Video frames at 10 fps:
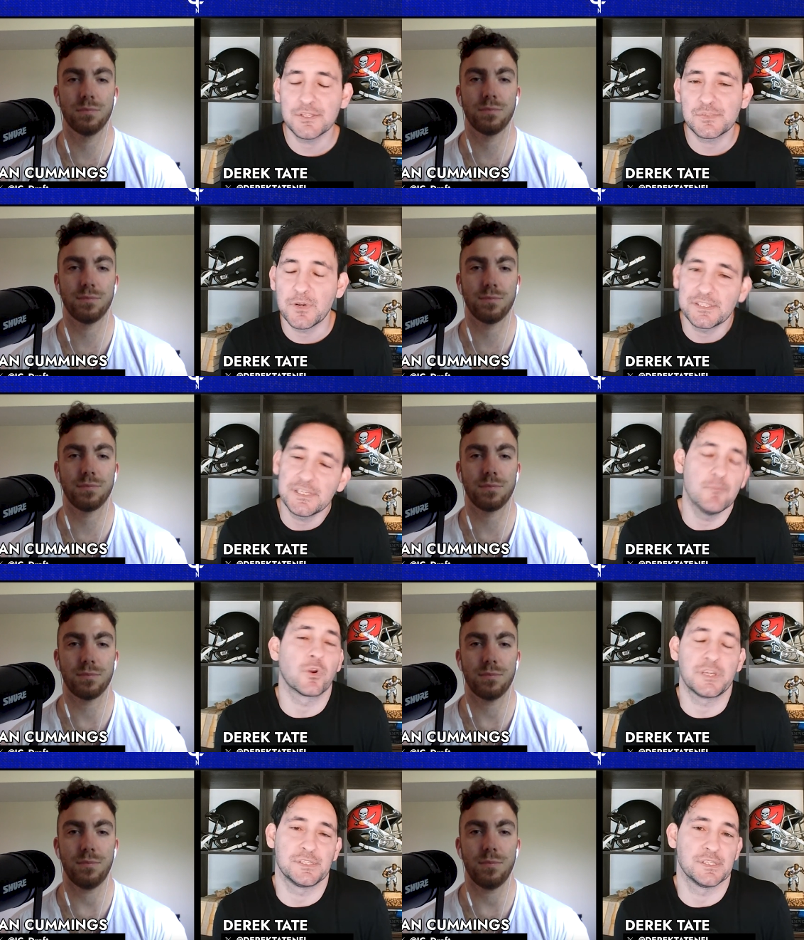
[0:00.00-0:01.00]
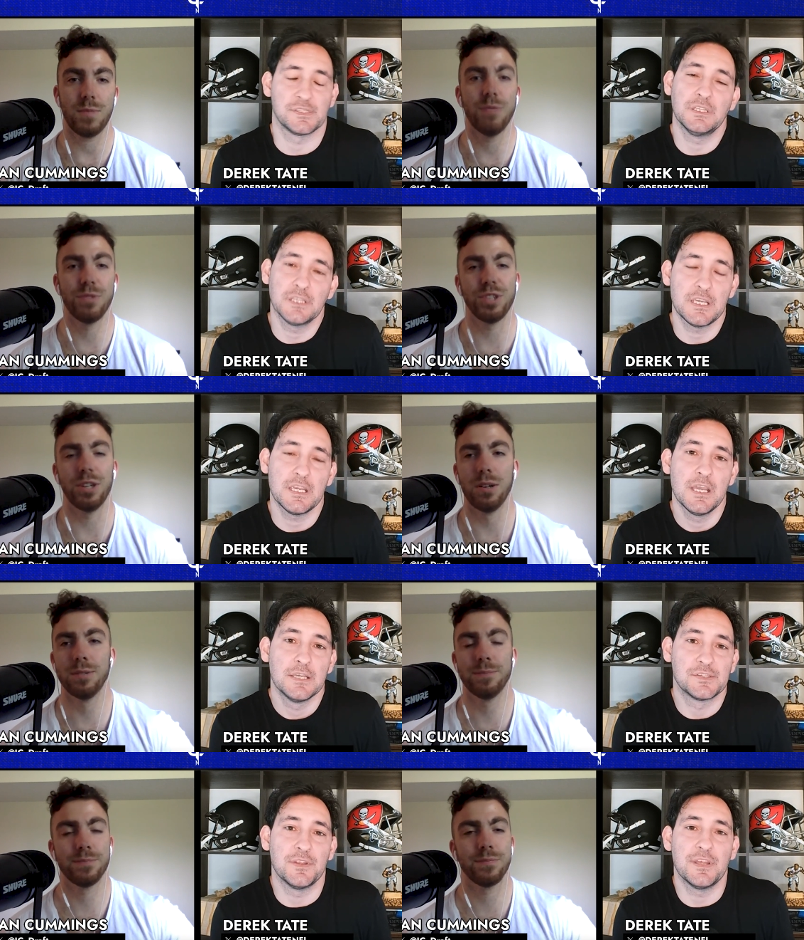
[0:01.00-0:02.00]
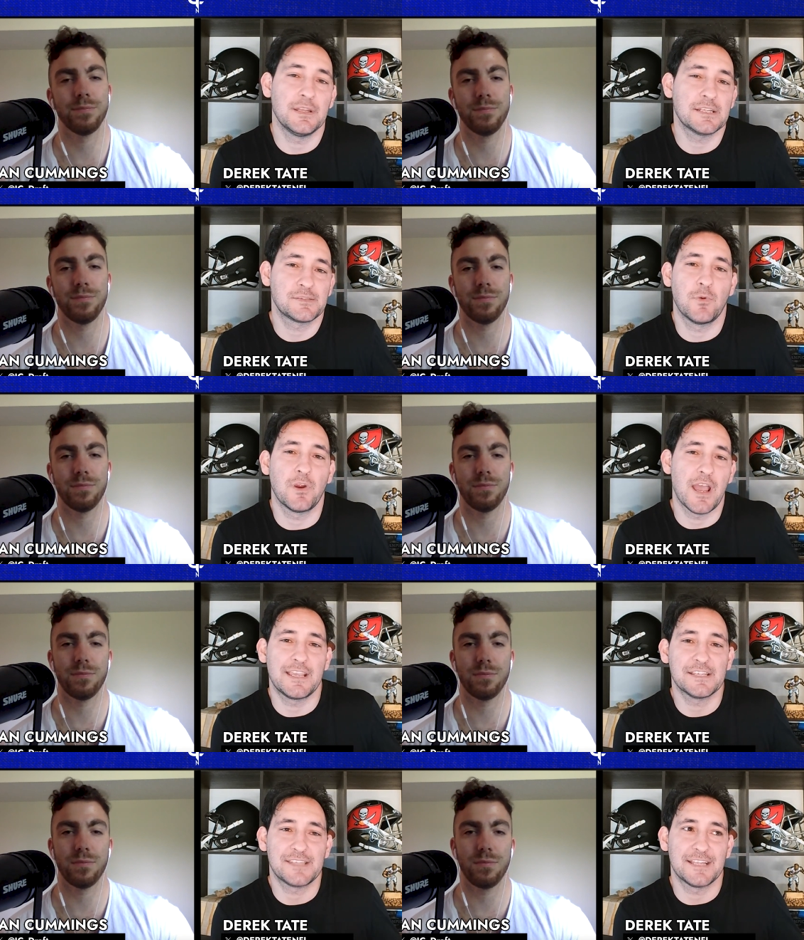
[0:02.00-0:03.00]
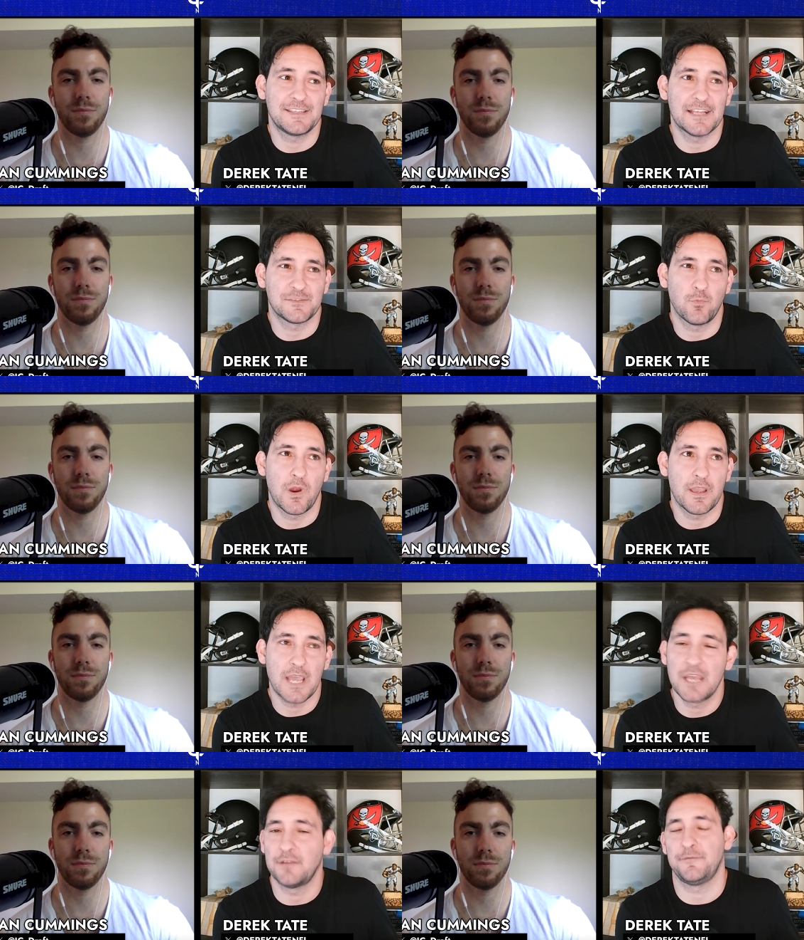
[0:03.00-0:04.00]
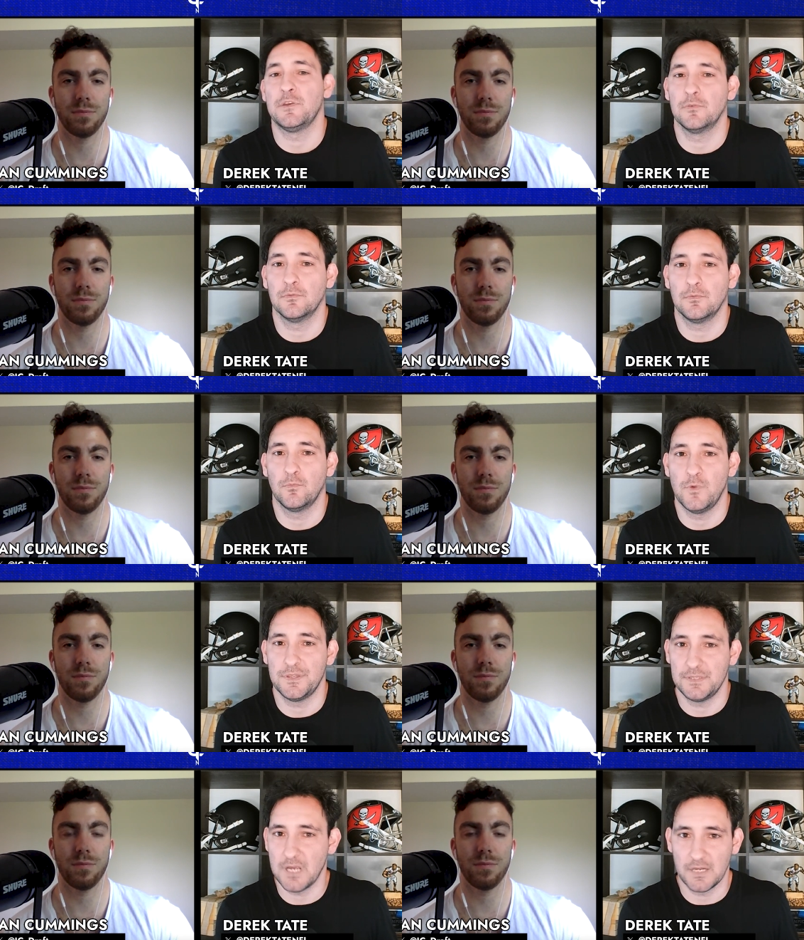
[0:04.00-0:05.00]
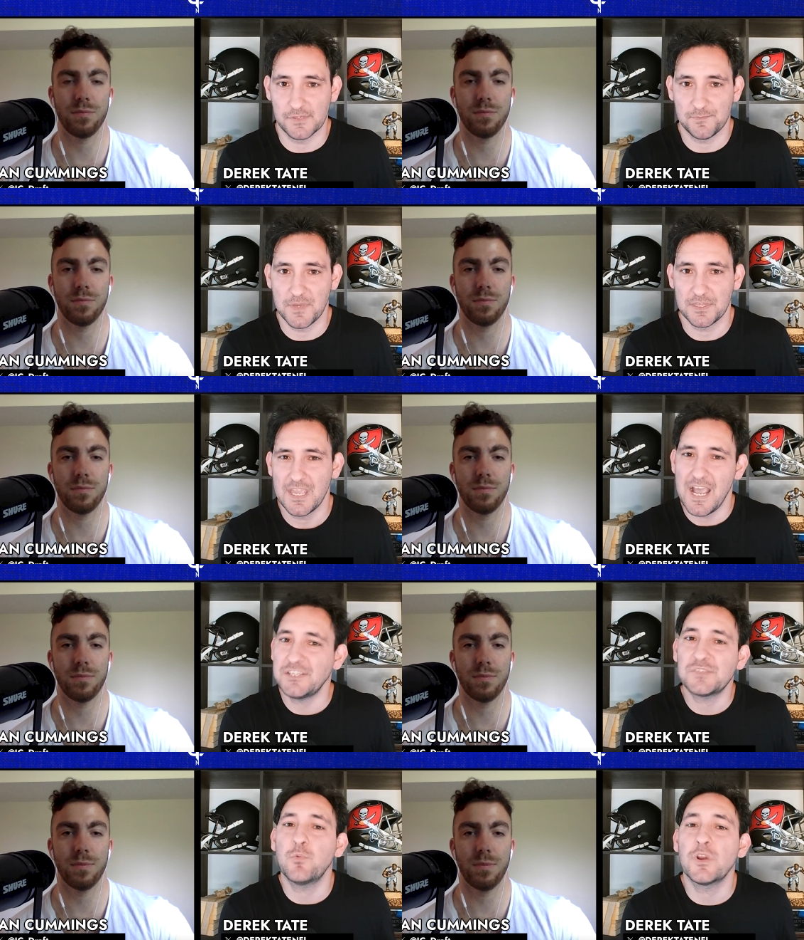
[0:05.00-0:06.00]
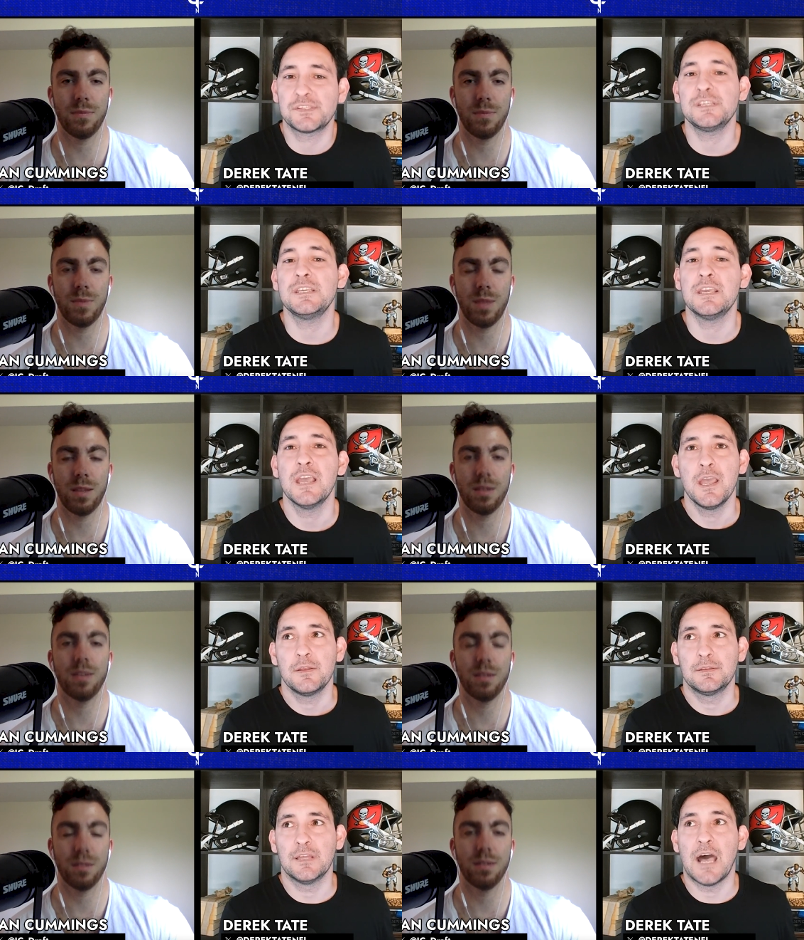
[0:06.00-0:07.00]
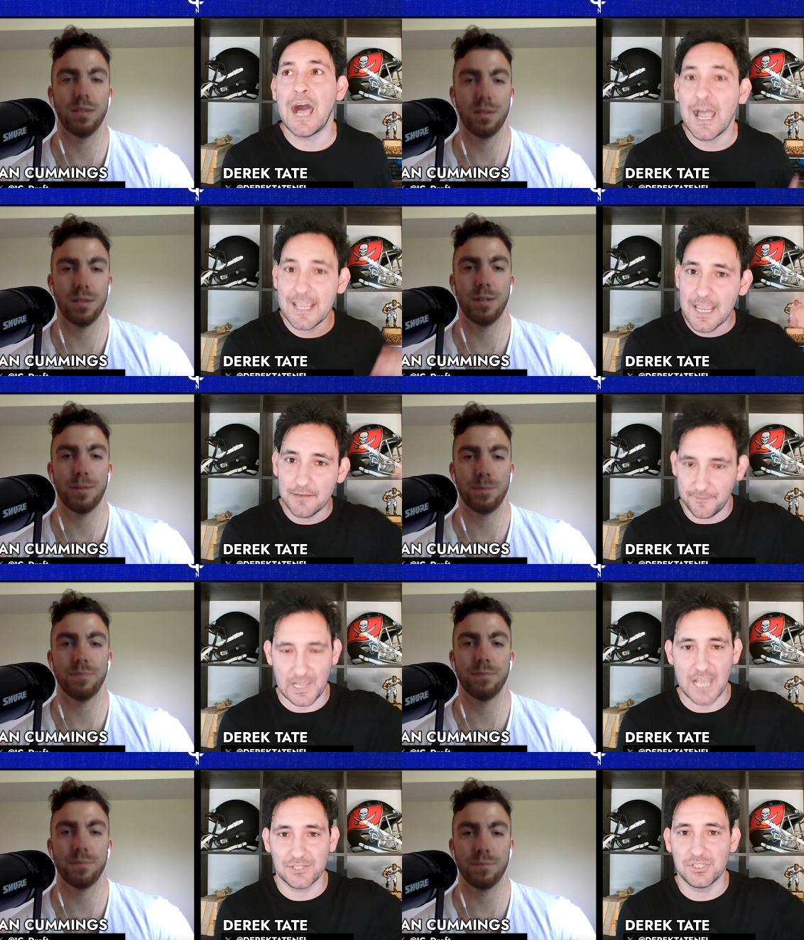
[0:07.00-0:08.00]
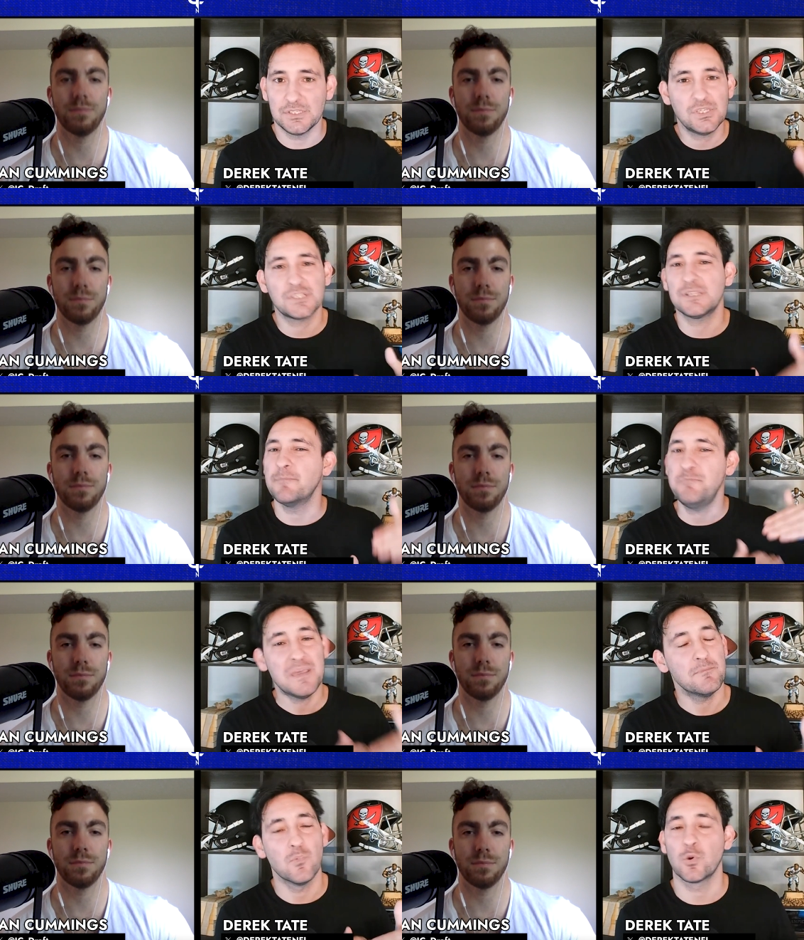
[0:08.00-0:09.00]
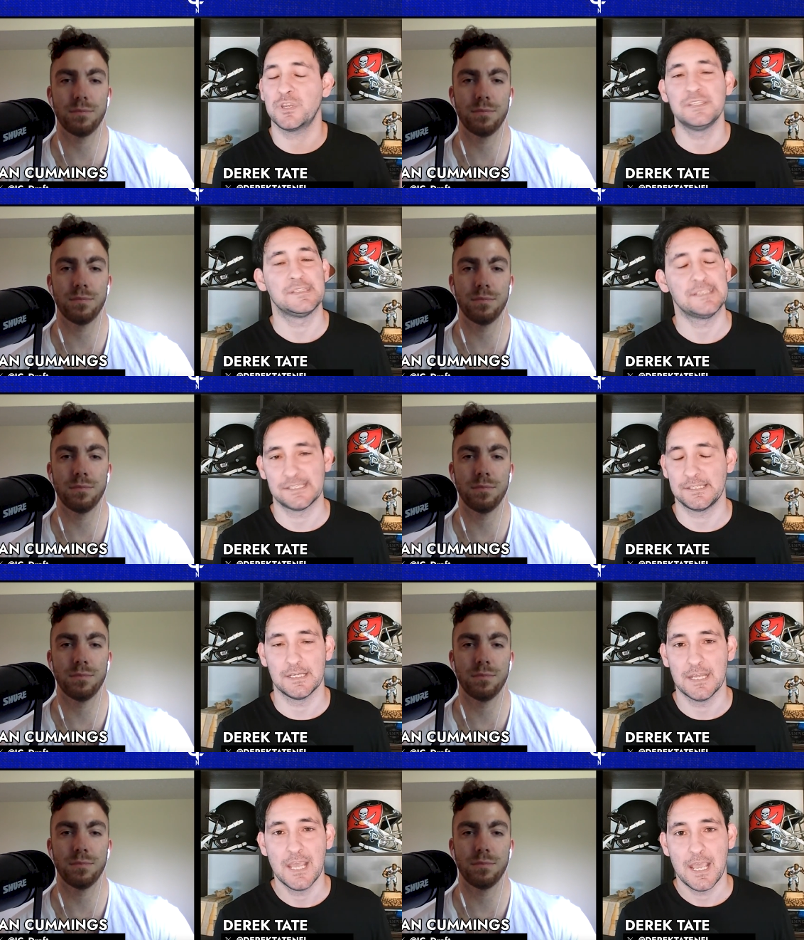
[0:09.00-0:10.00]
Speaker 1: just want to see it more consistent. For sure. So that, that's where I guess that that's where I kind of feel with Donovan Smith. I just want to see the high end flashes just a bit more consistent,